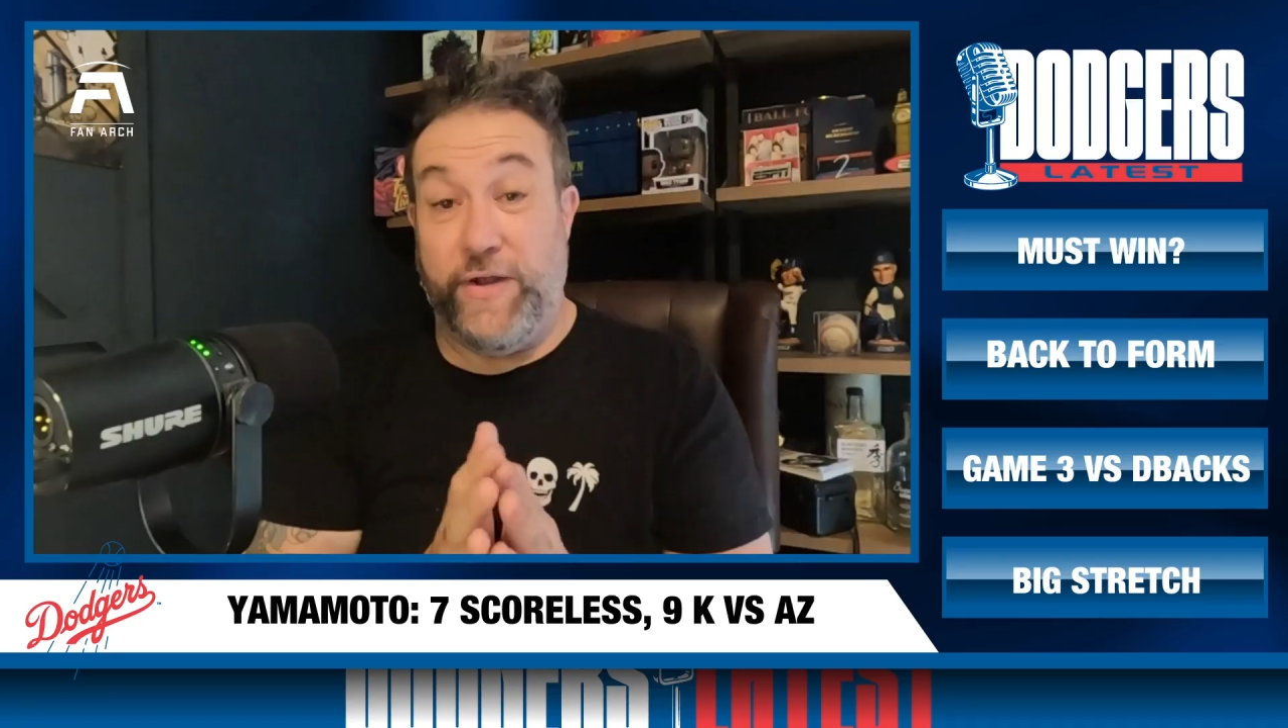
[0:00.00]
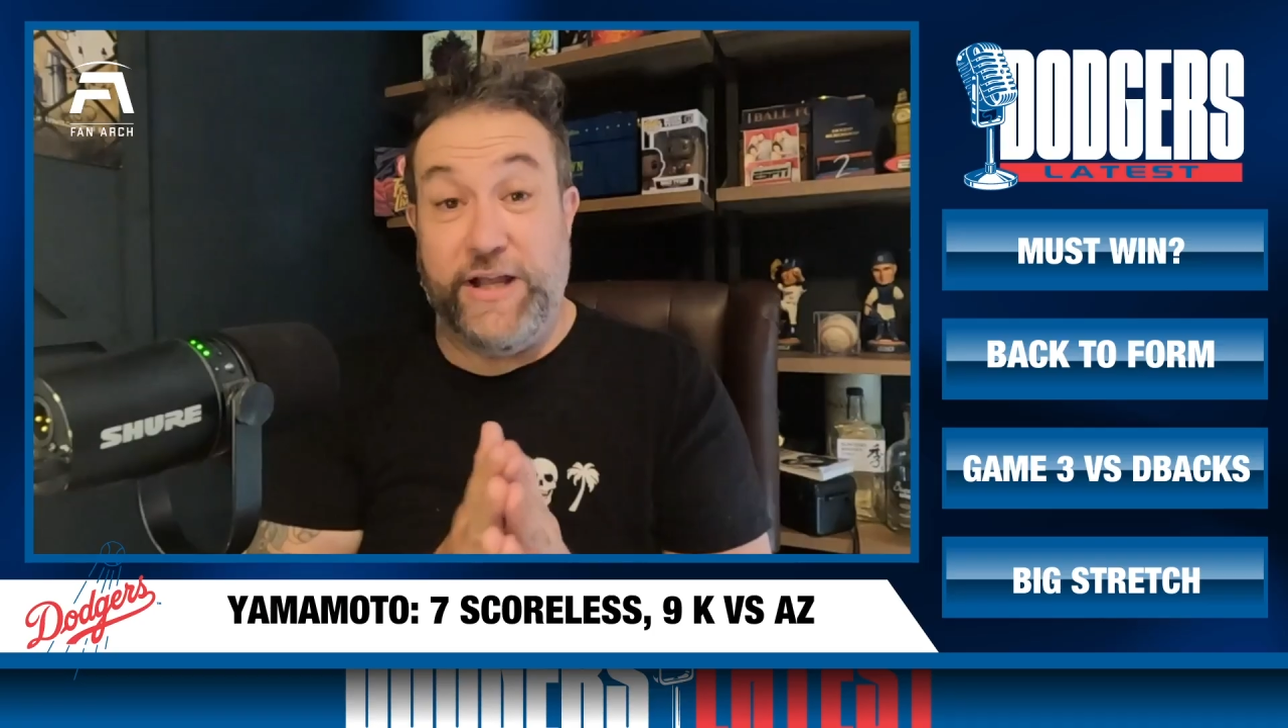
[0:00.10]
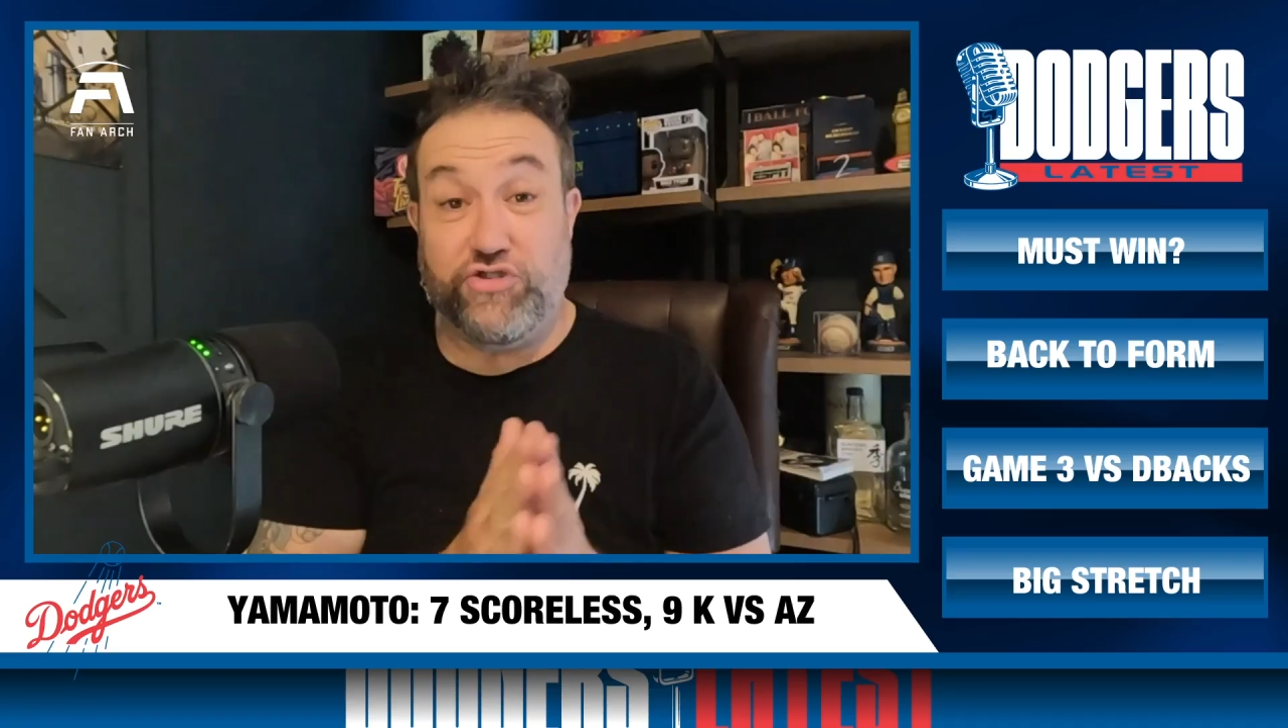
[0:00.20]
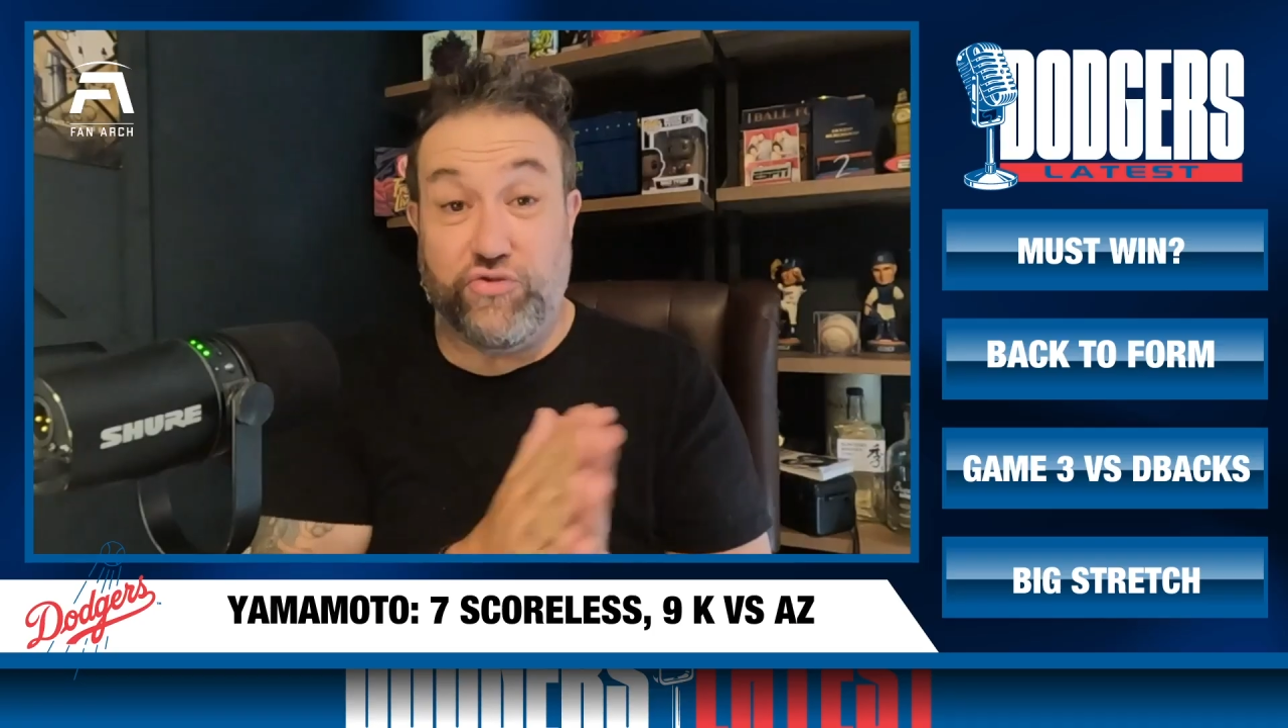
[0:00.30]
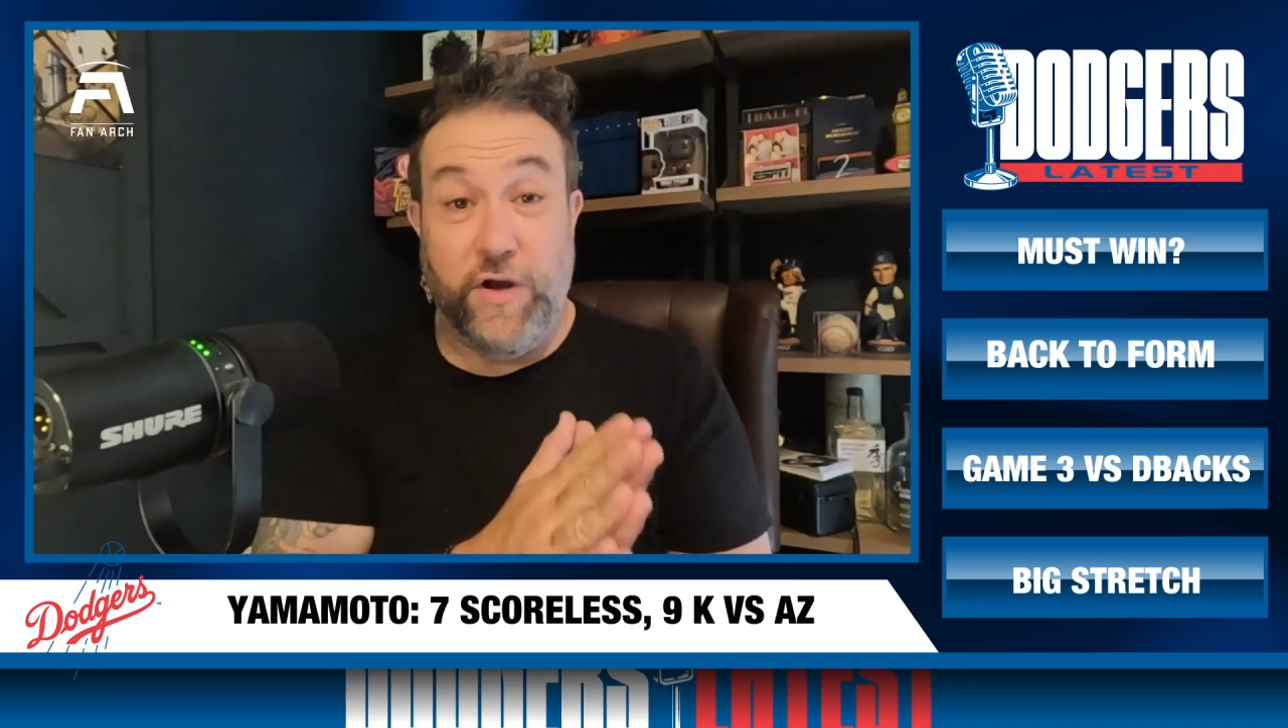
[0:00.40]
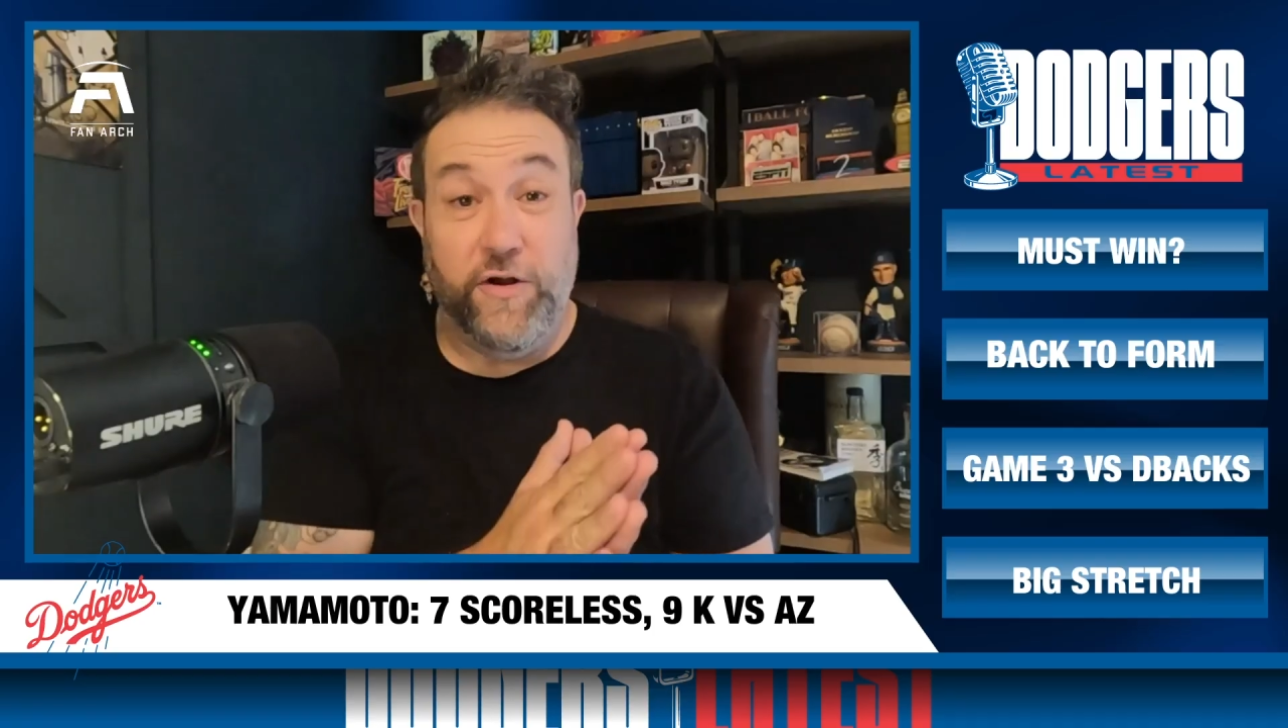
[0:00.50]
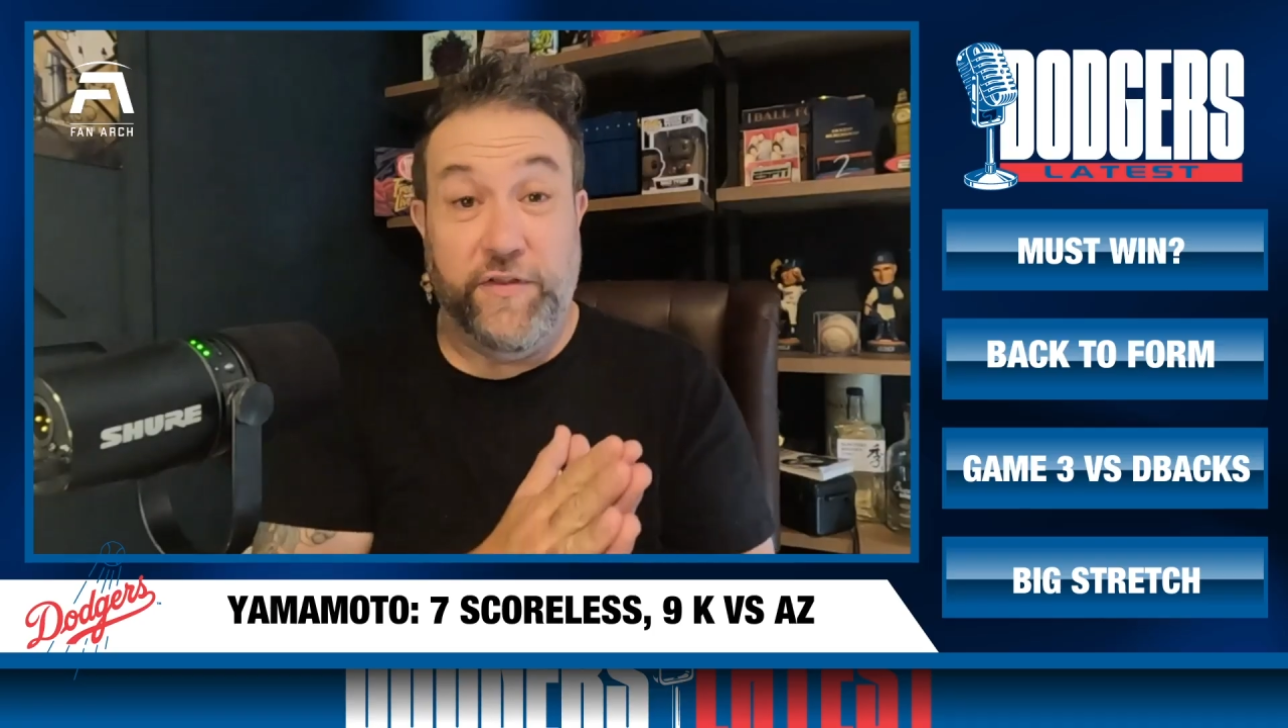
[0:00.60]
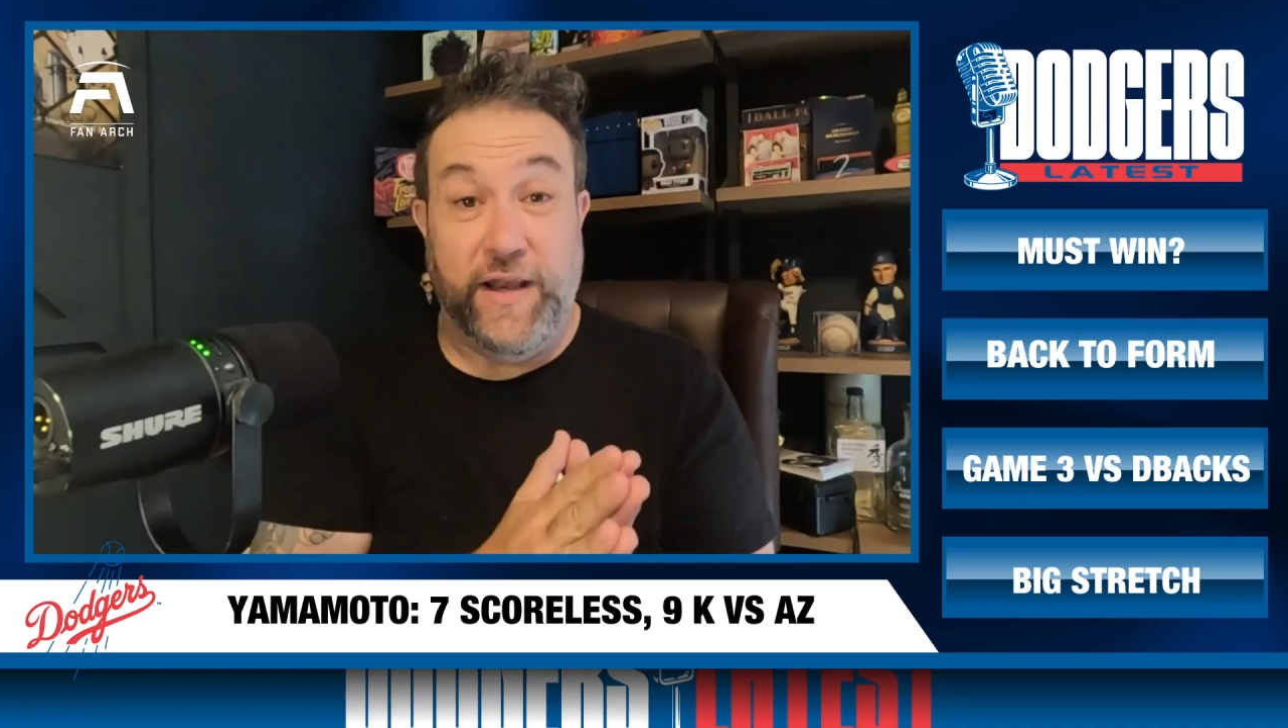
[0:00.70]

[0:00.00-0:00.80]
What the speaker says: he had struggled the